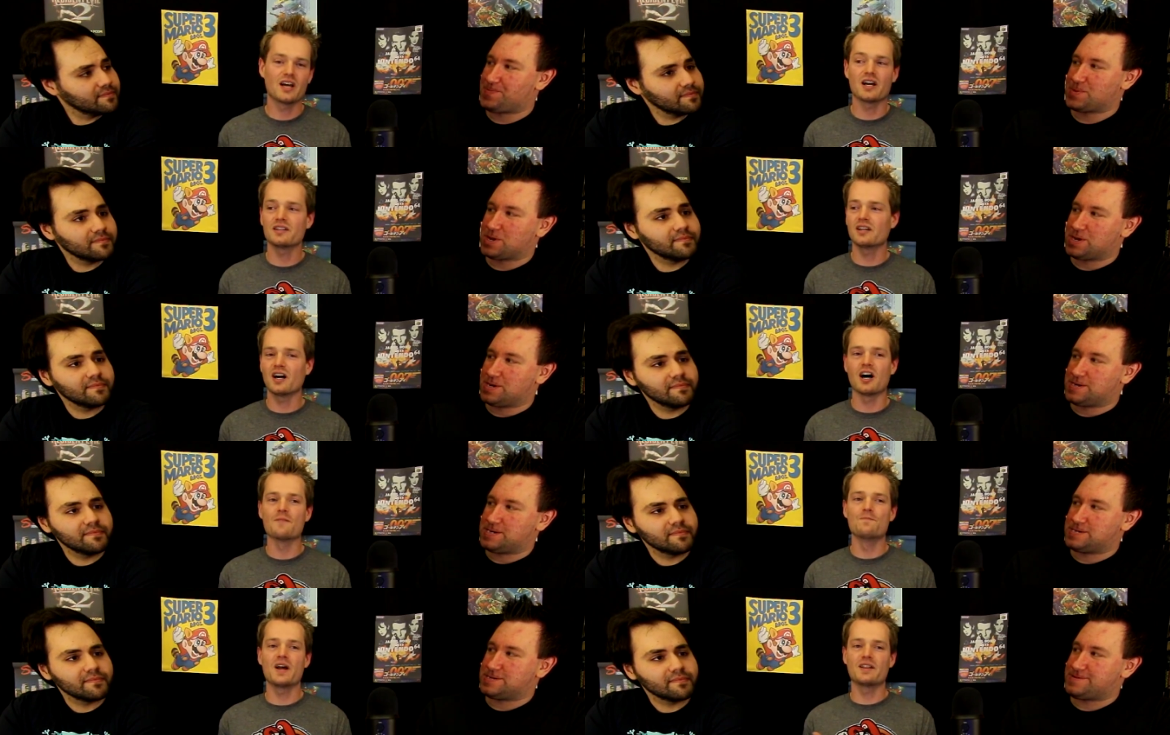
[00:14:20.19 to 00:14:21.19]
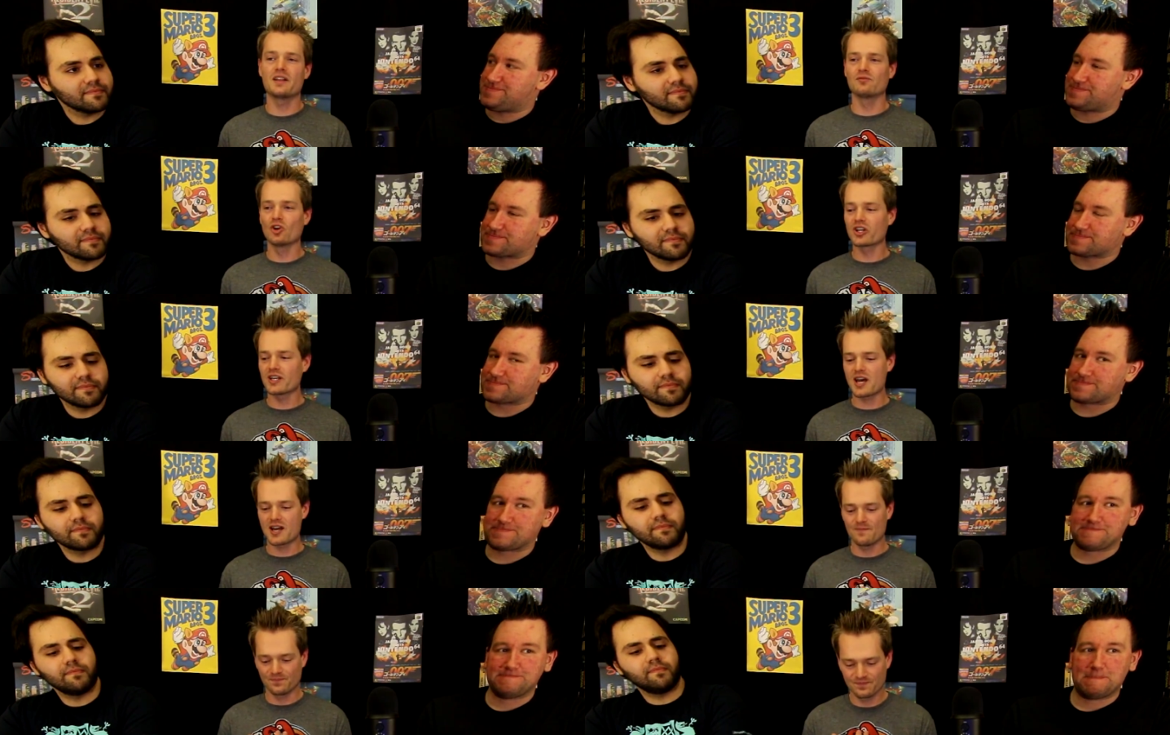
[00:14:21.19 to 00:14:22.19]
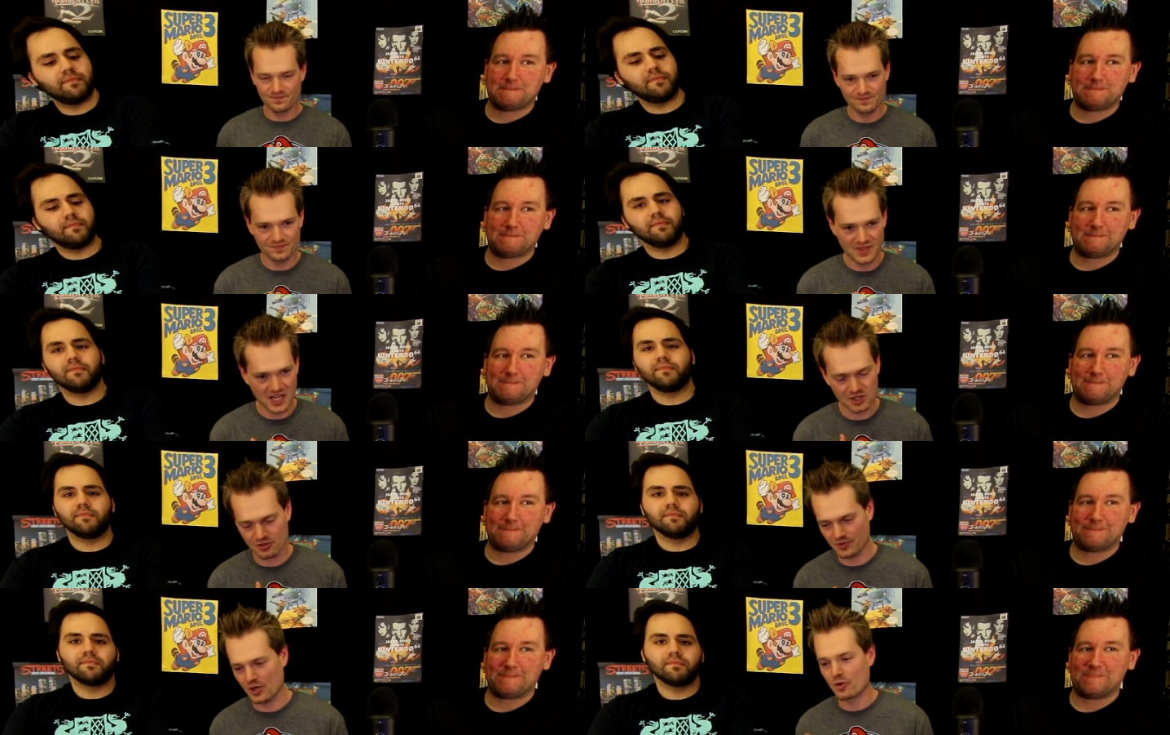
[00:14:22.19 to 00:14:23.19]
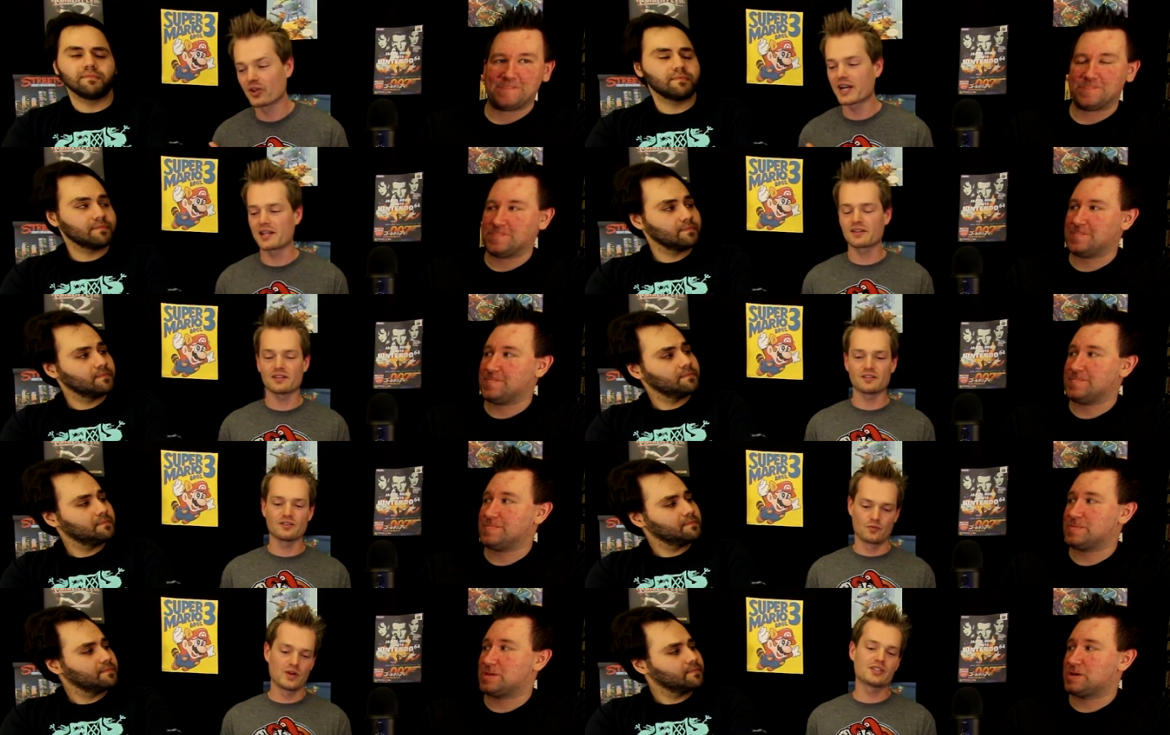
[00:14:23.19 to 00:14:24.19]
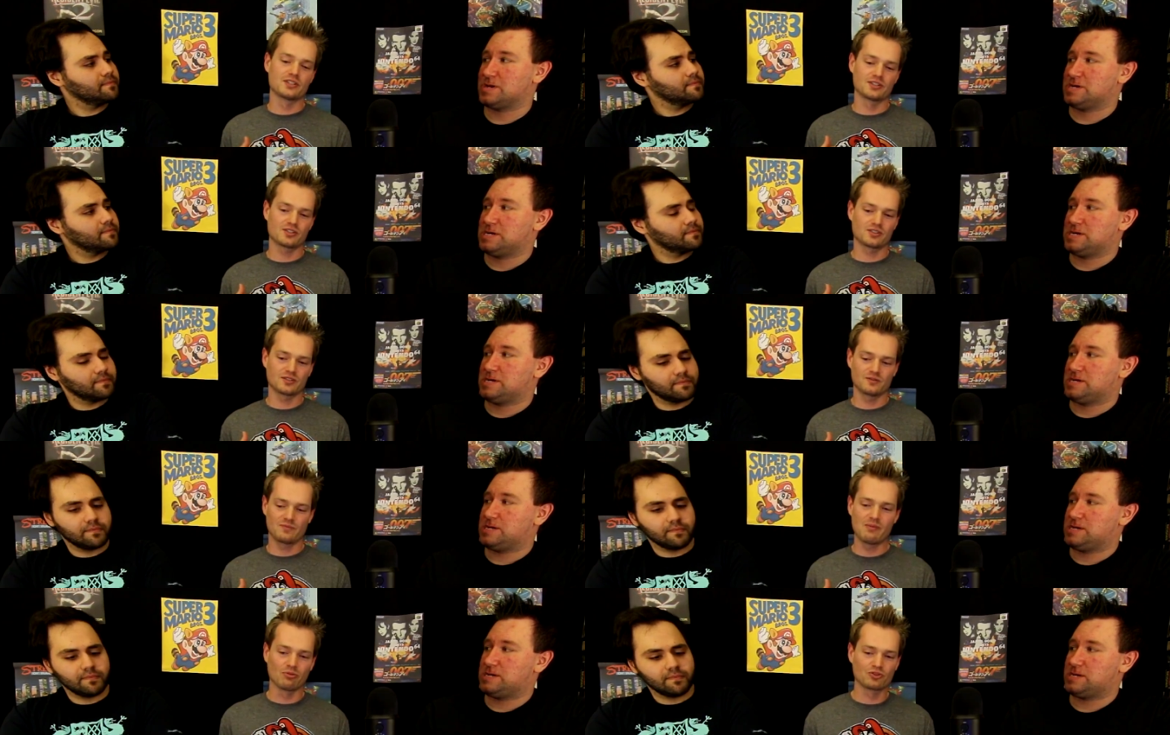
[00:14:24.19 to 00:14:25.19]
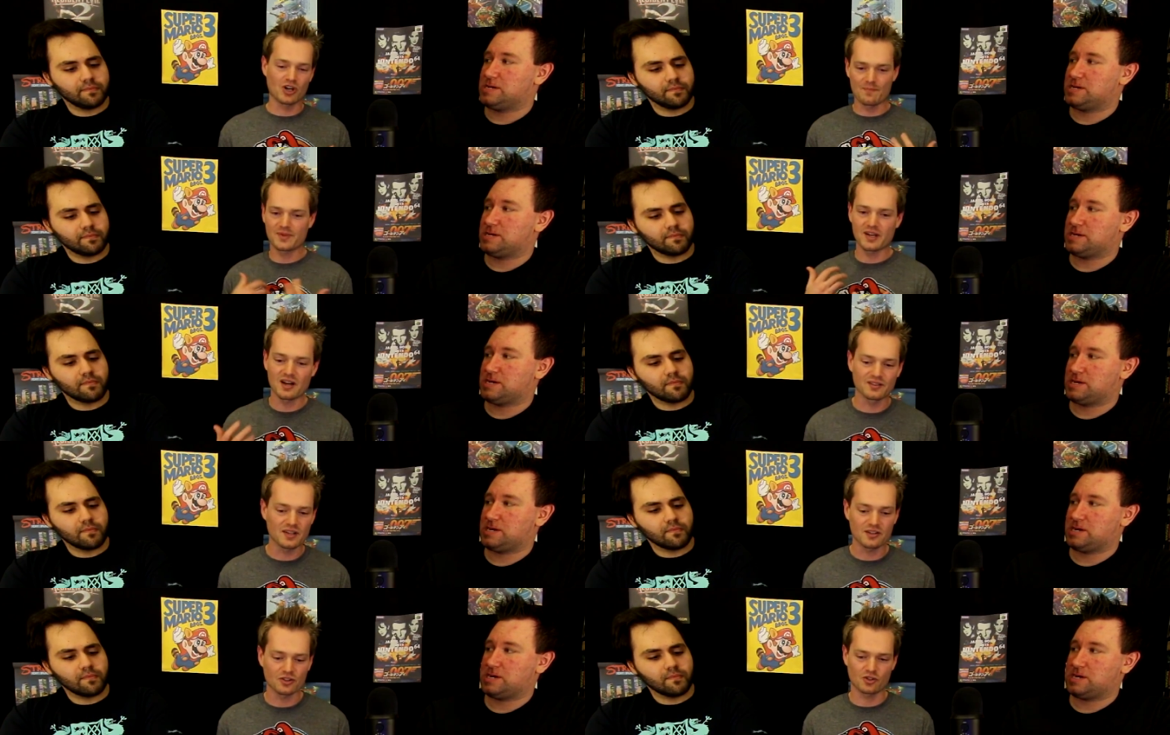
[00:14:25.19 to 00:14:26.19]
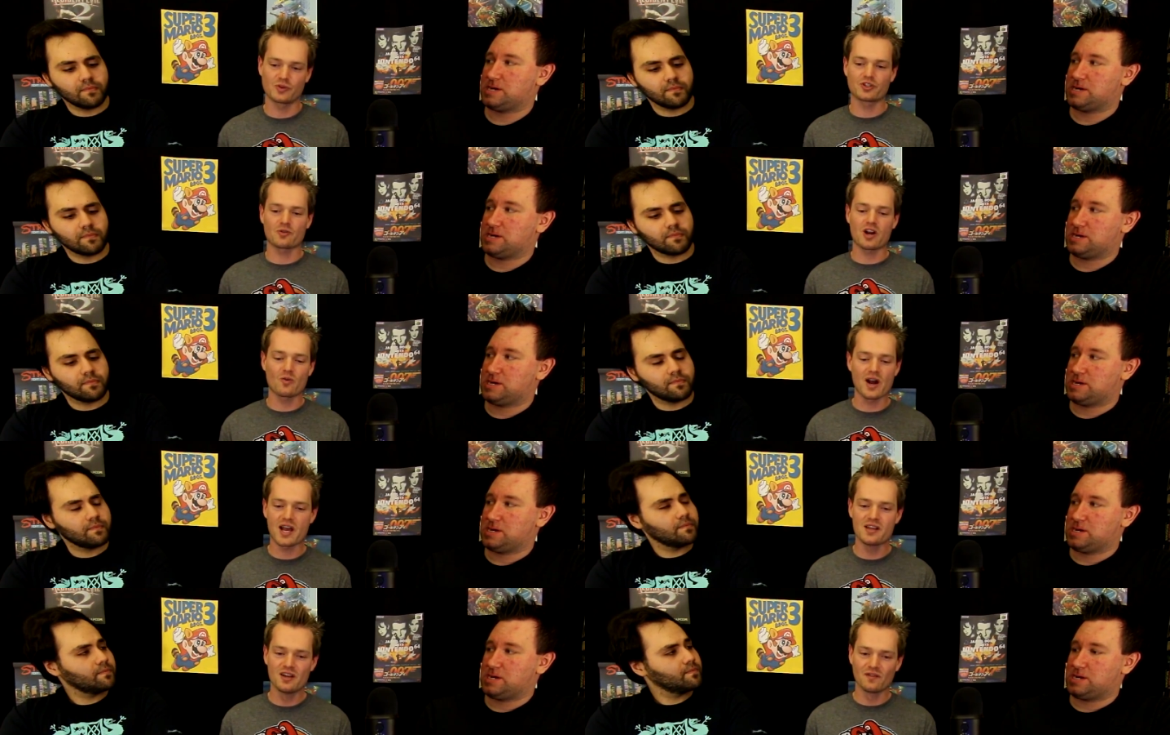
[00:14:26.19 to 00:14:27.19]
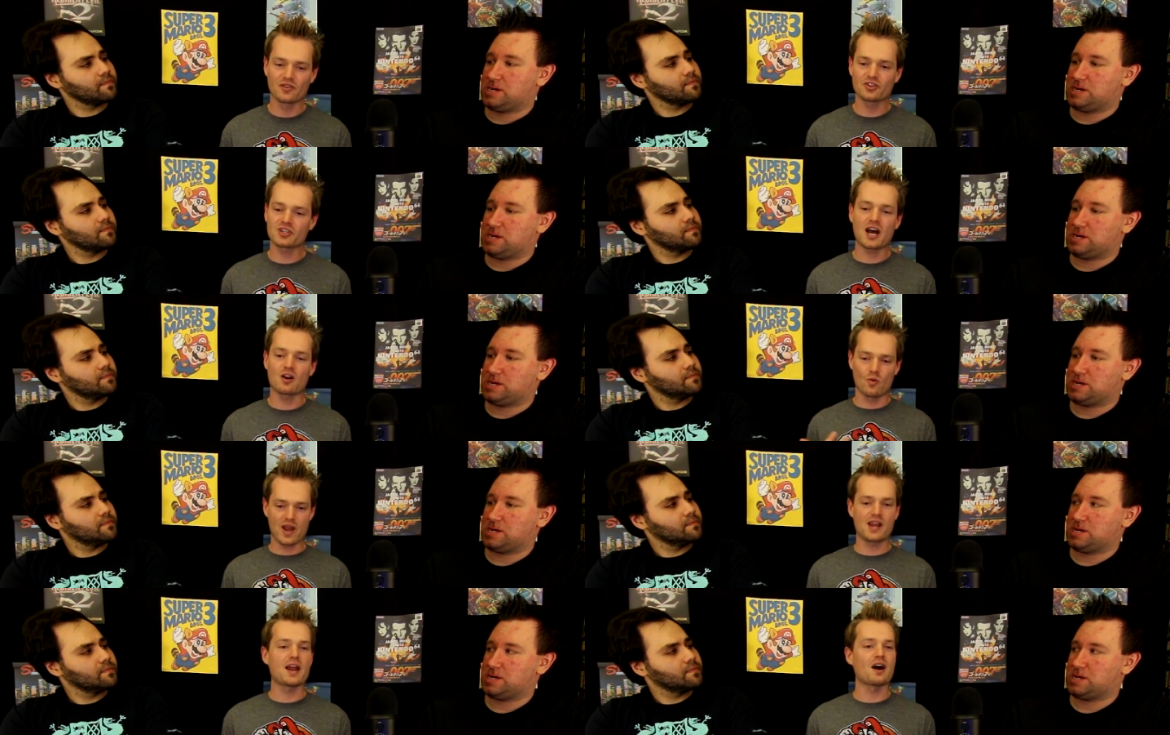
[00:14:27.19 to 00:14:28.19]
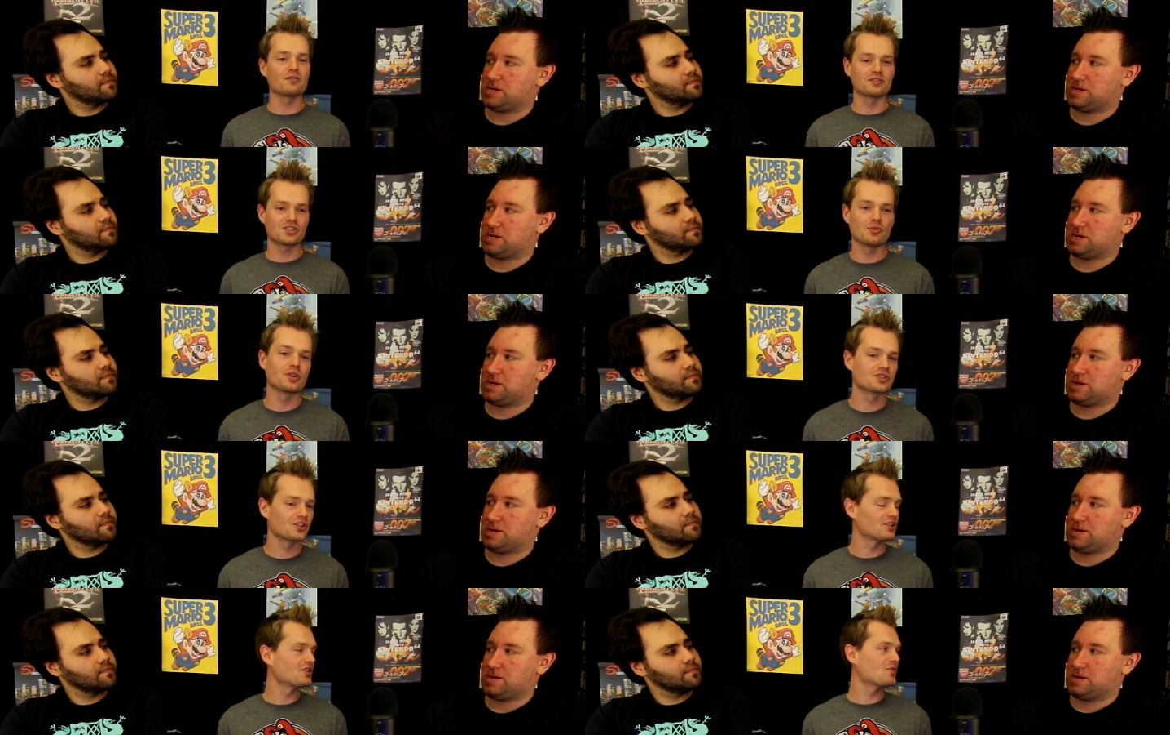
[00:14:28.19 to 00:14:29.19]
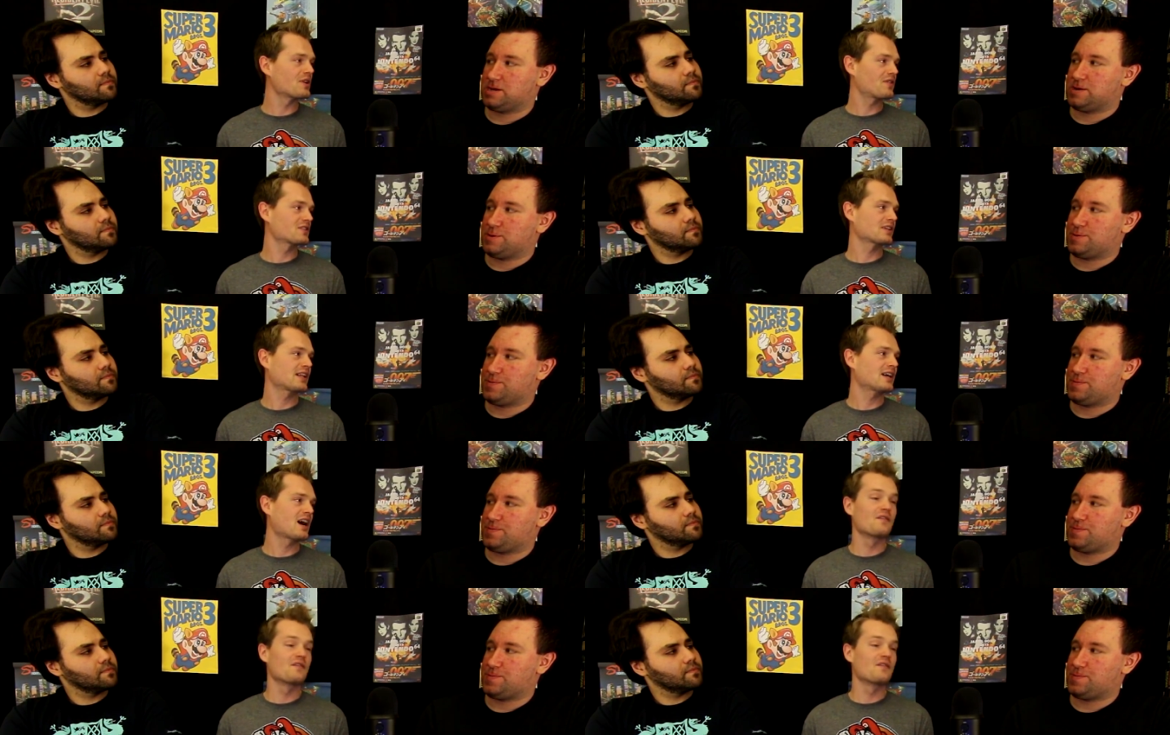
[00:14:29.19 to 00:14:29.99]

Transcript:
Speaker 1: Yeah, and then looking at, because, you know, we're looking at the reasons people jumped in on the Switch right away versus kind of waiting out and see what it's going to do and things like that.